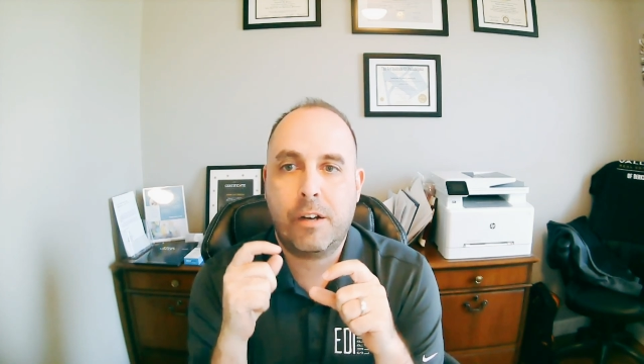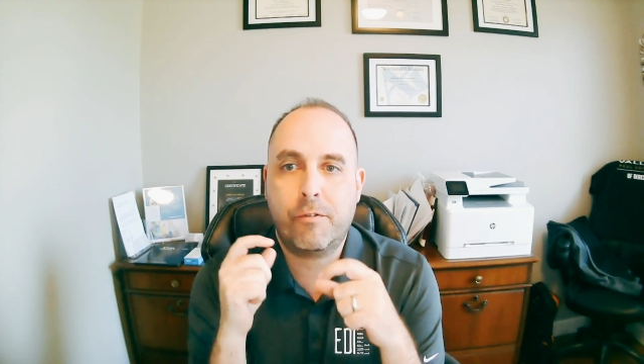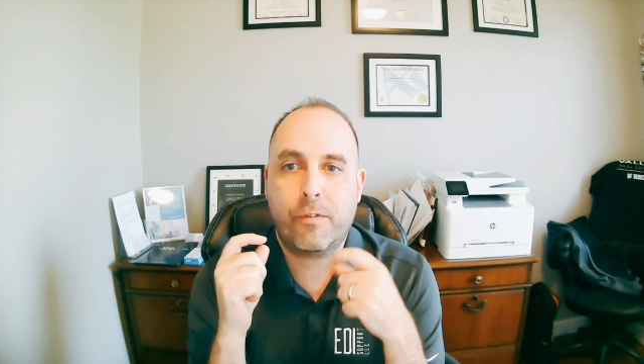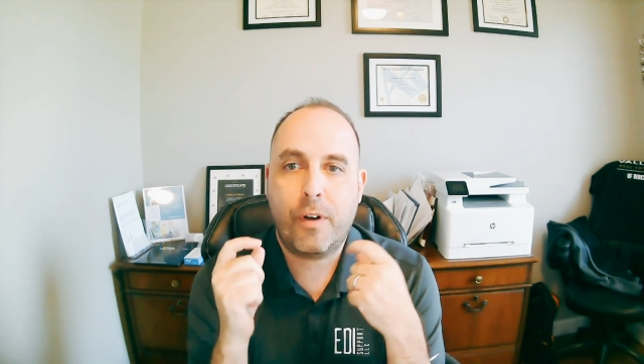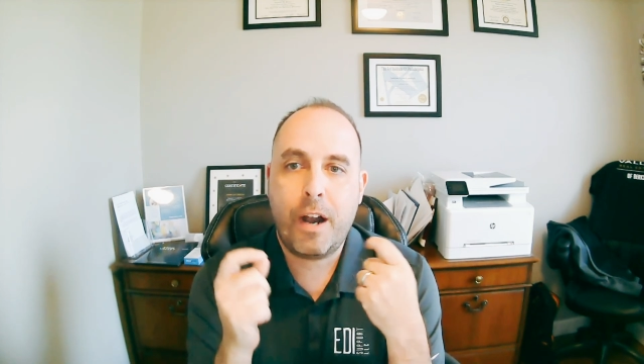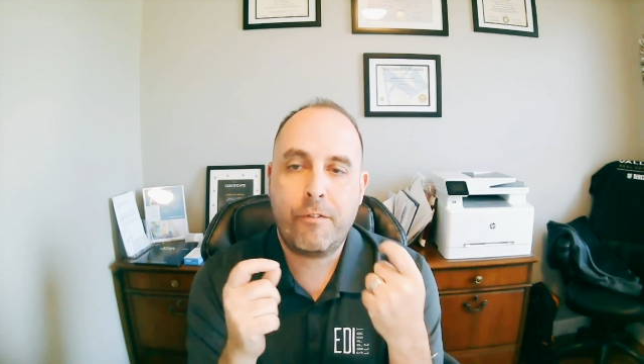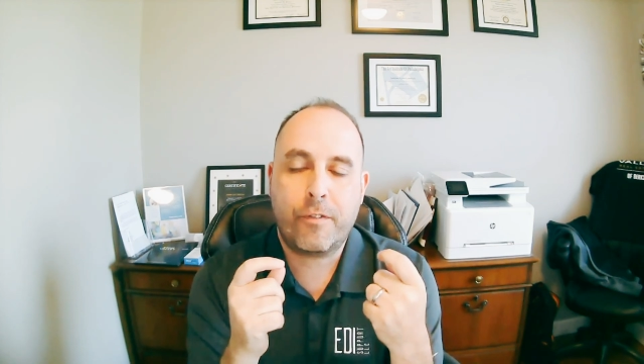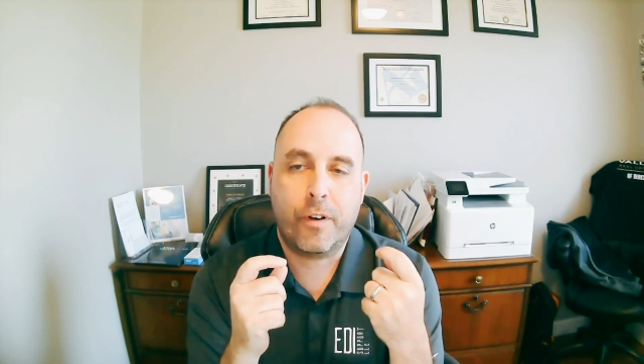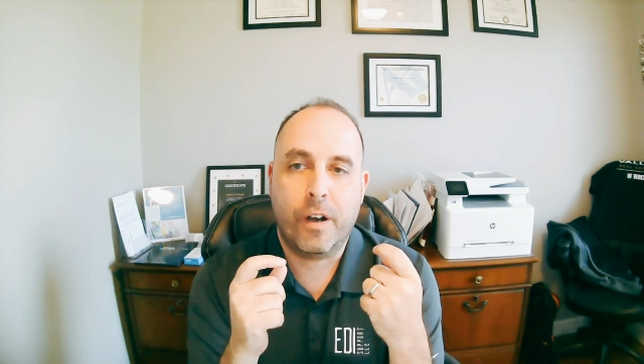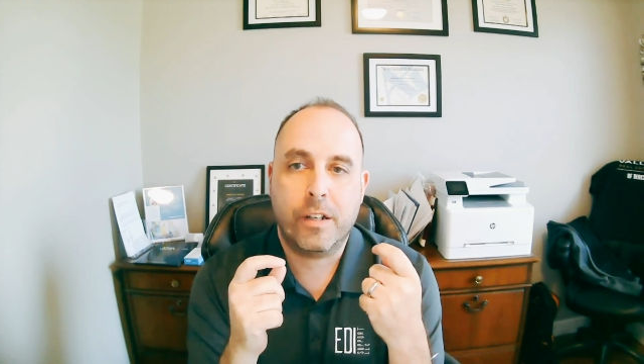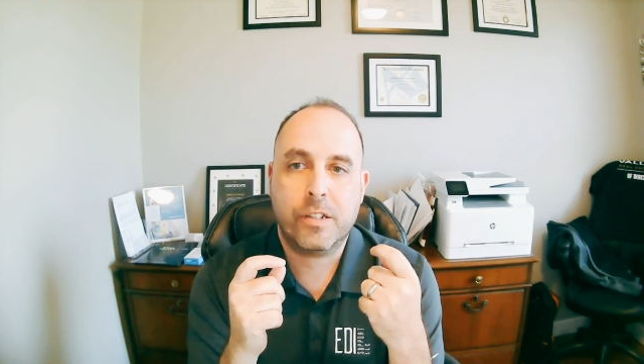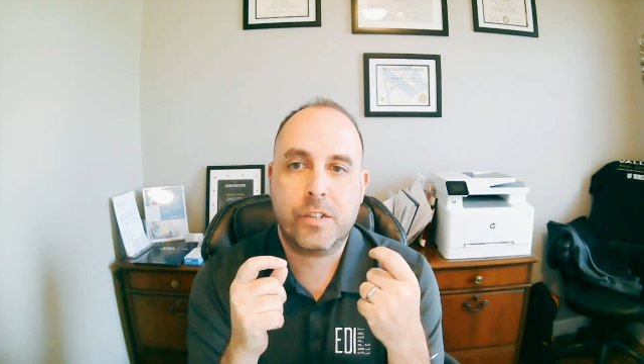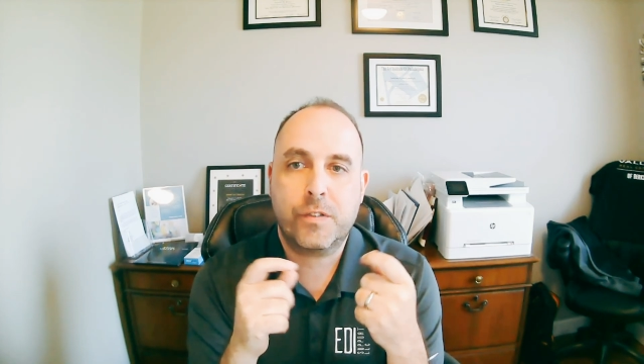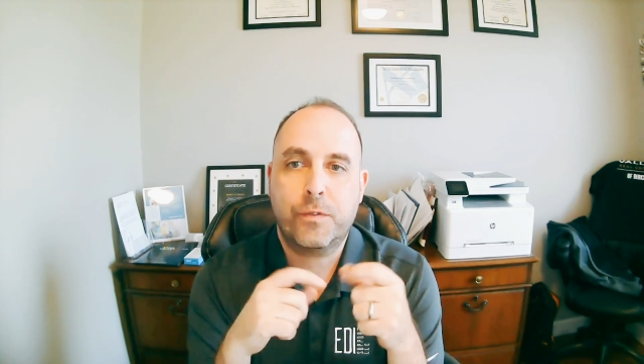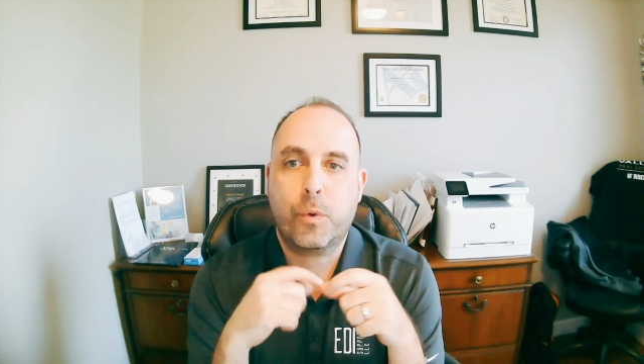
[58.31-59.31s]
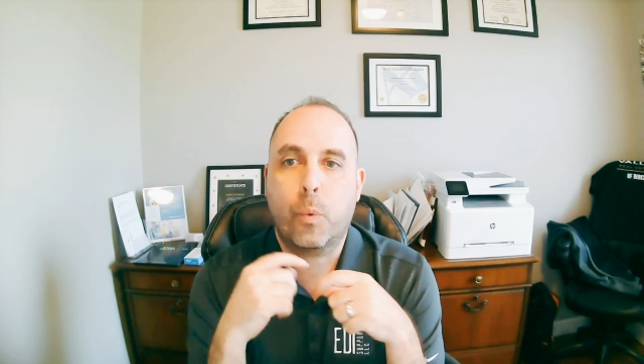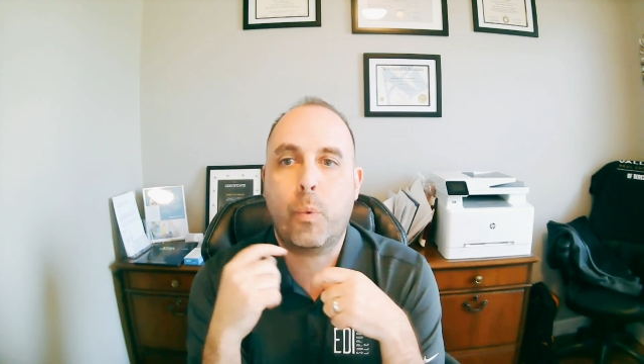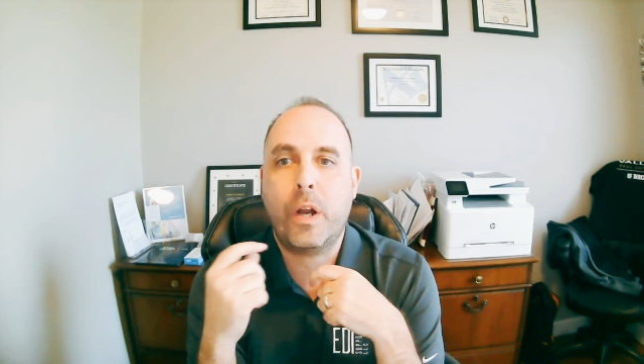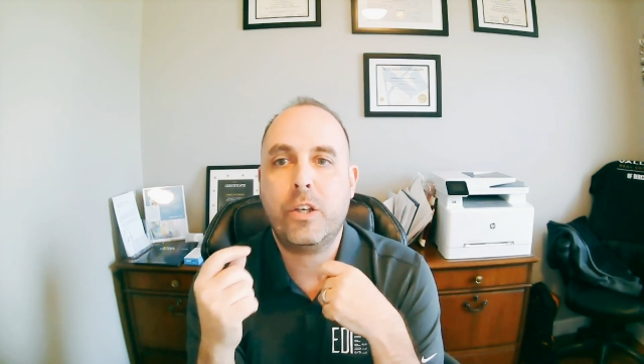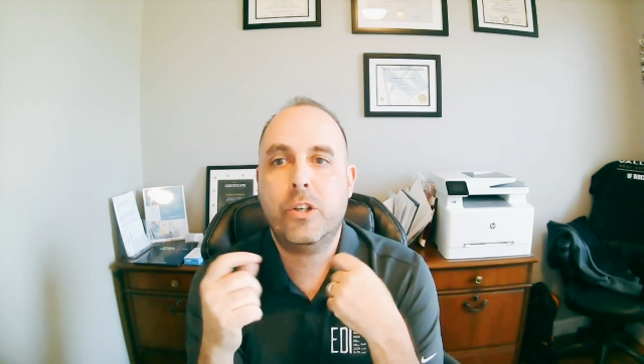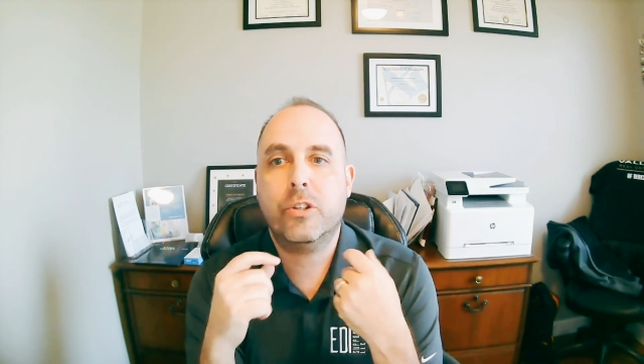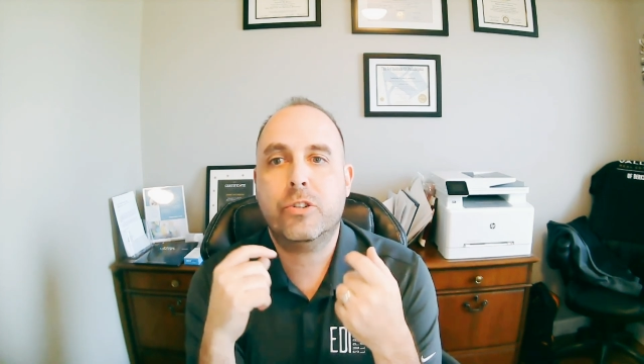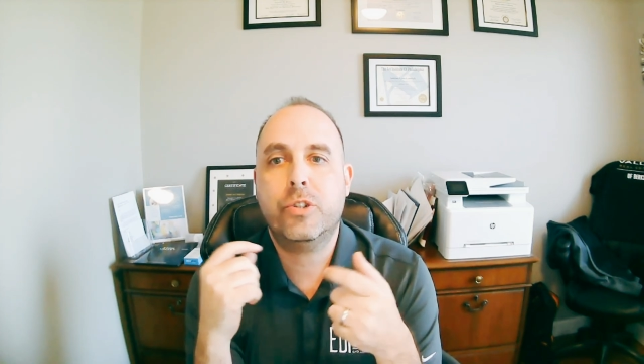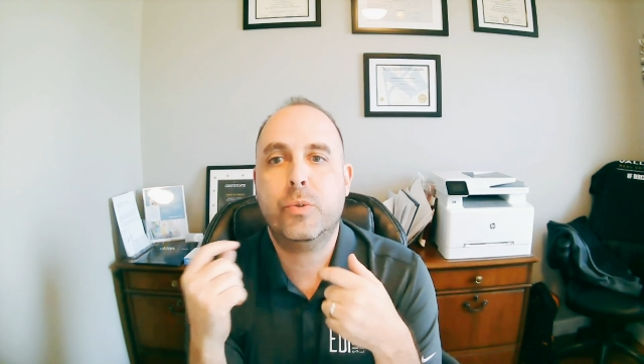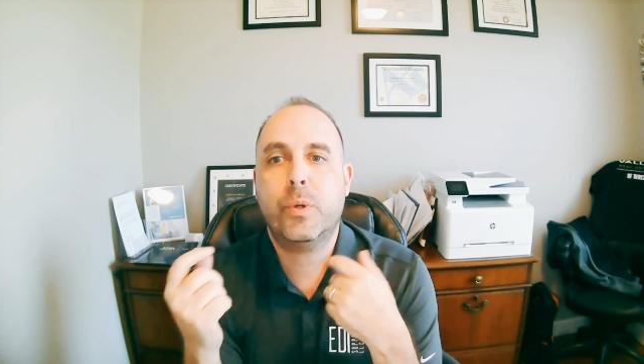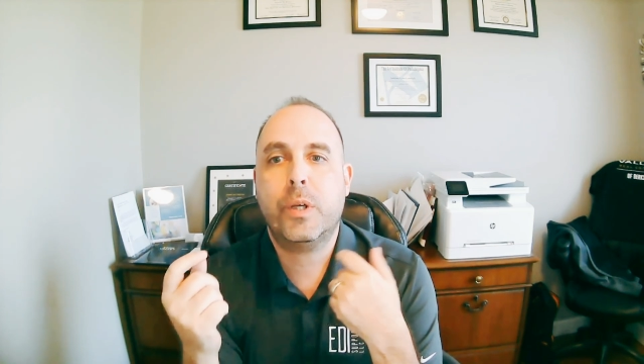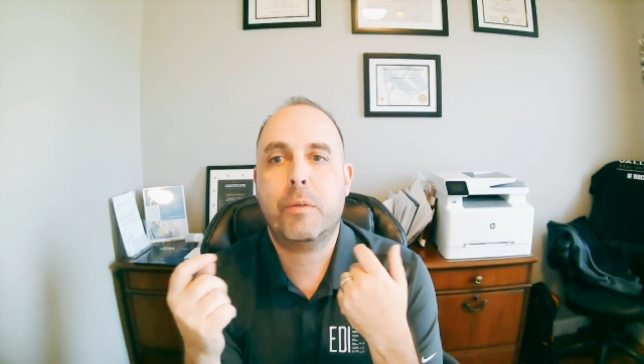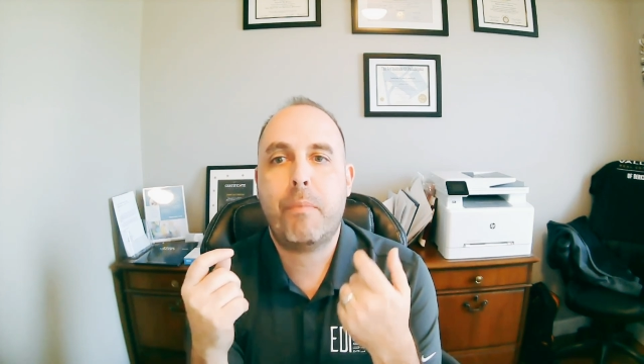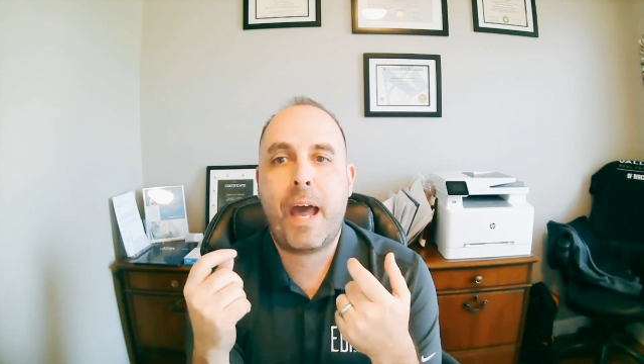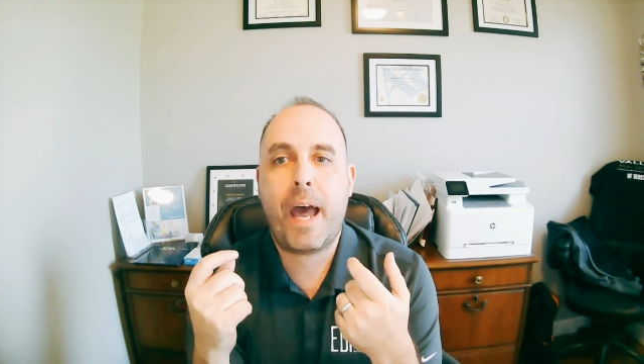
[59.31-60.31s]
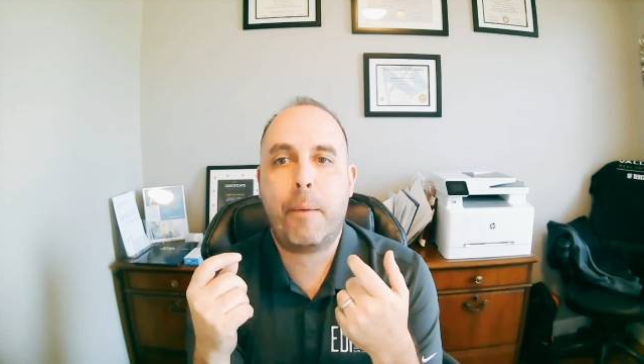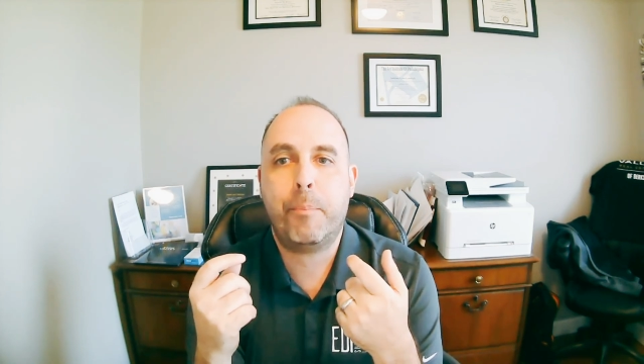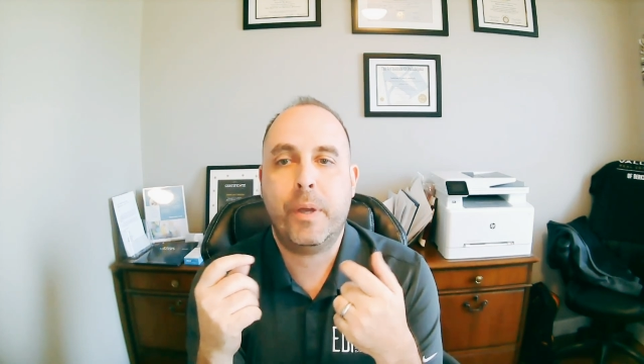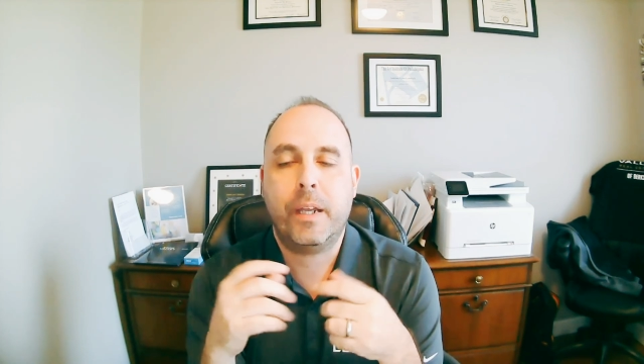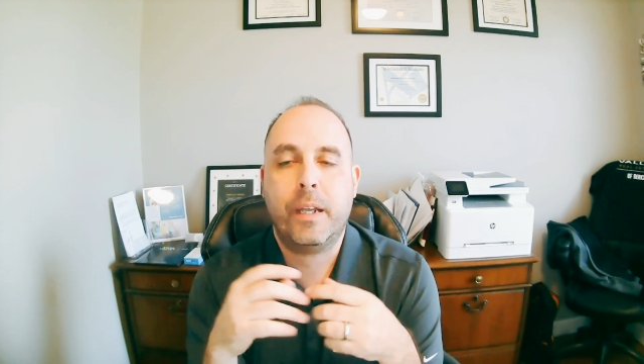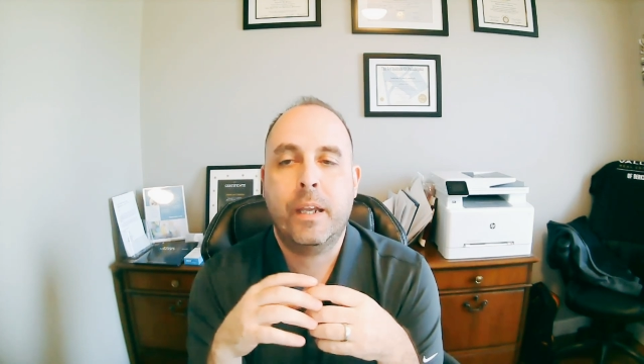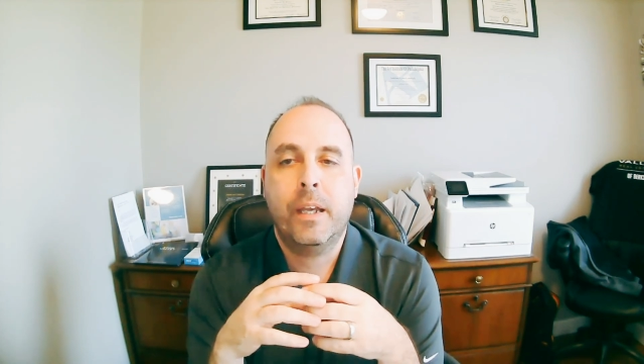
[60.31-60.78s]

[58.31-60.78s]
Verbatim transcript: of reference for when you're doing mapping